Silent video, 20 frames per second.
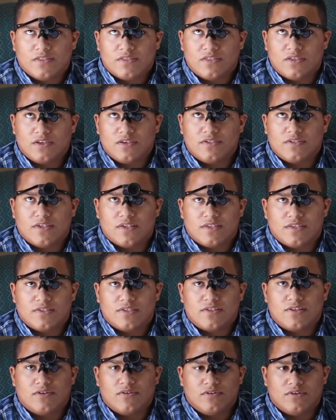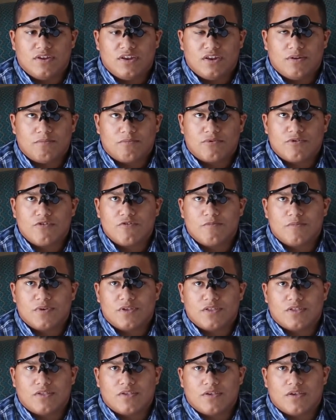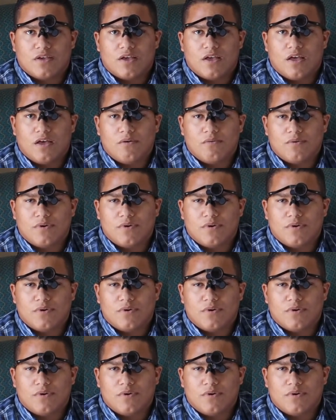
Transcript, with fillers: things that still need improvement uh,